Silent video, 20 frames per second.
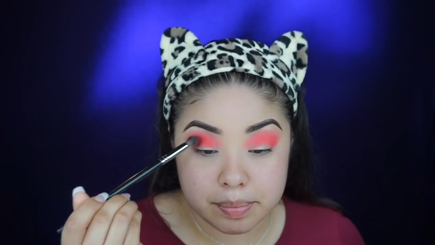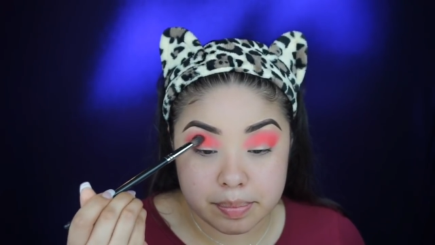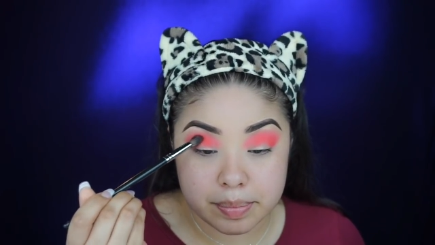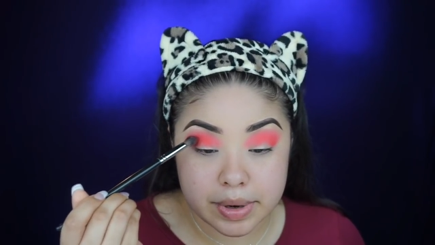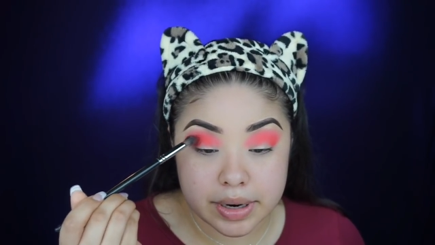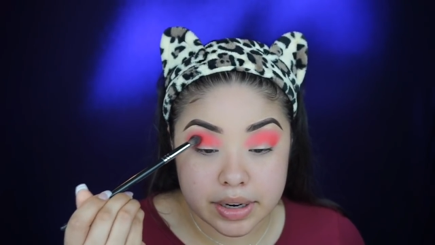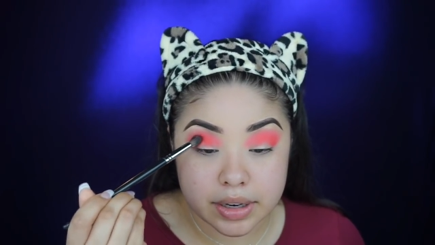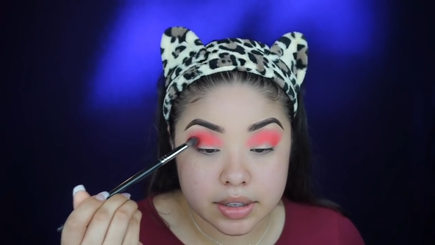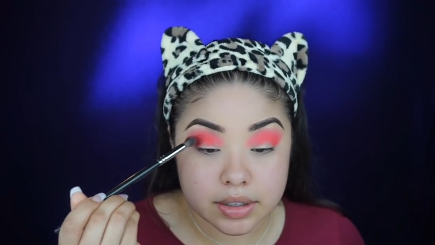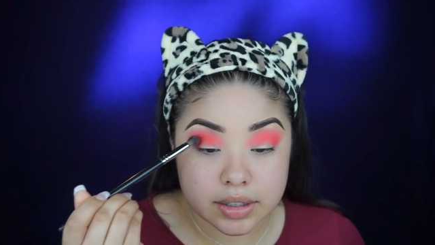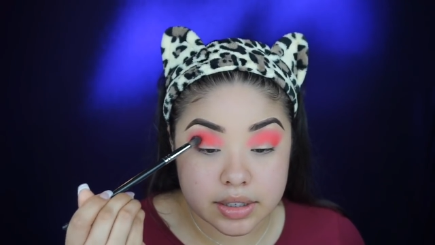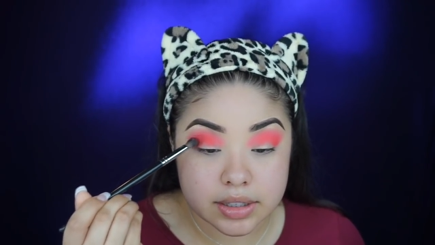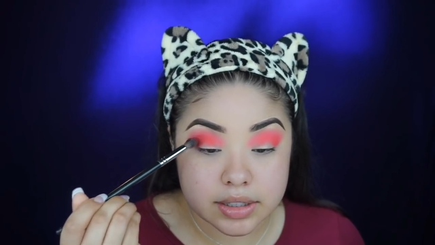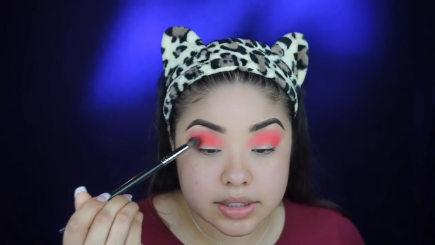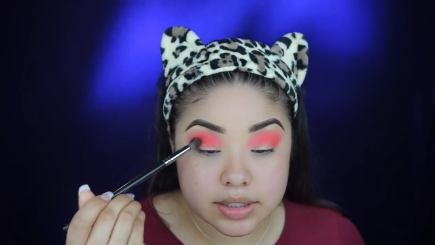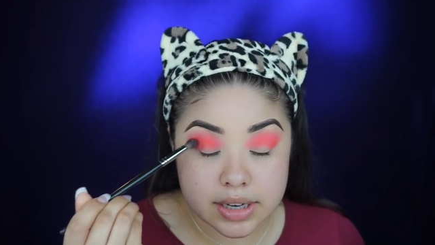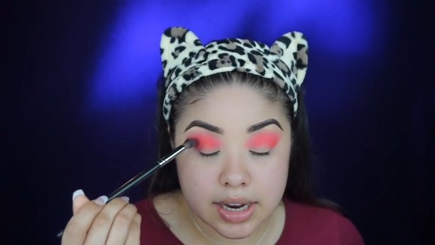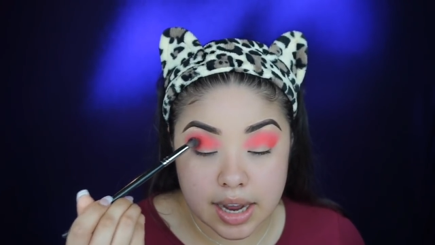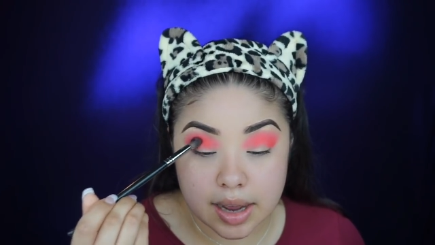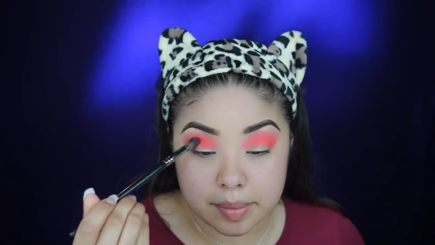barely
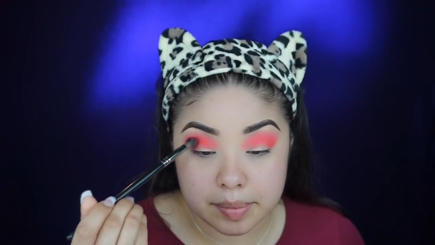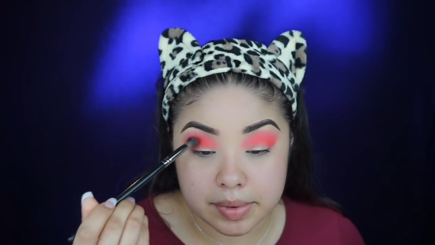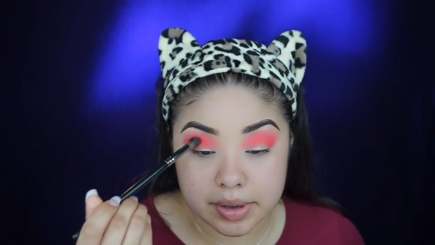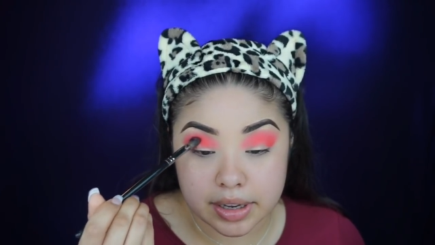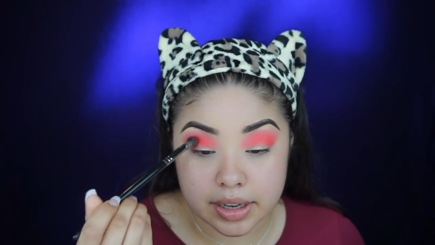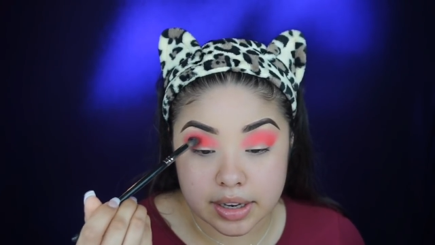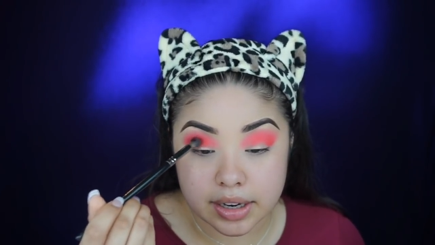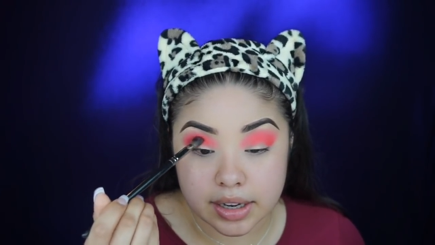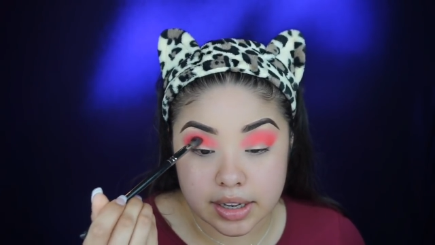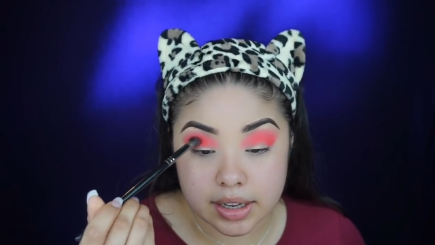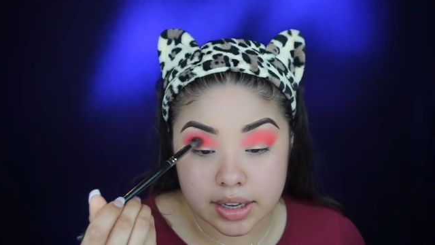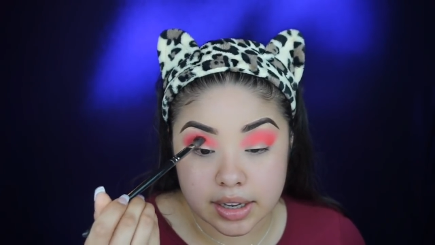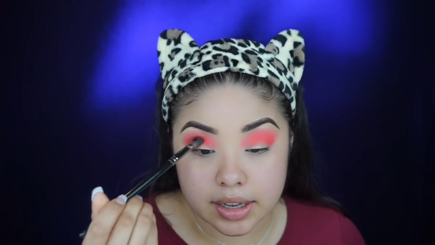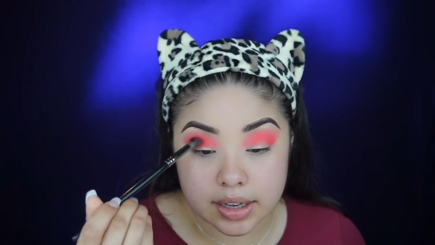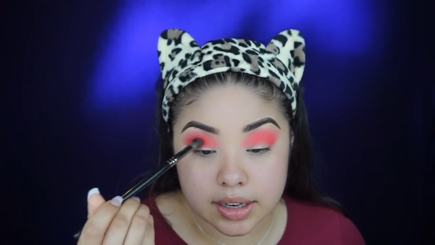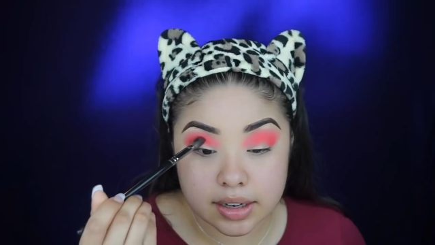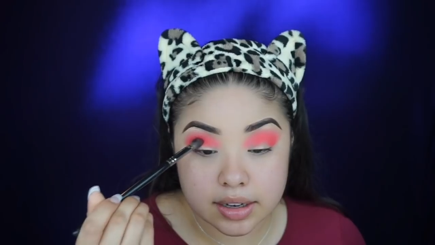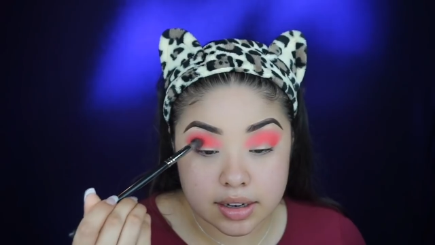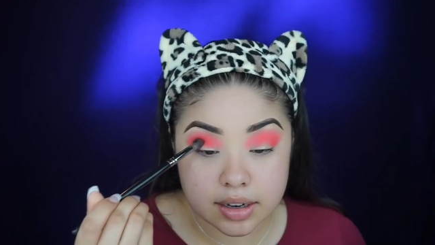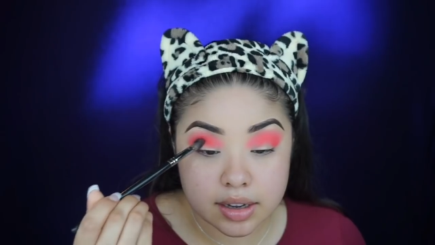tapping it
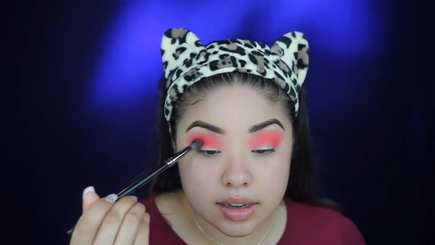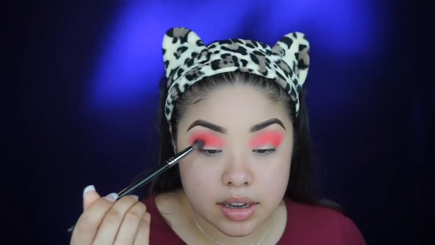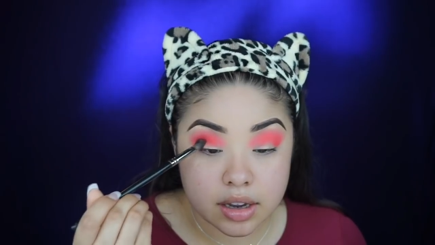in,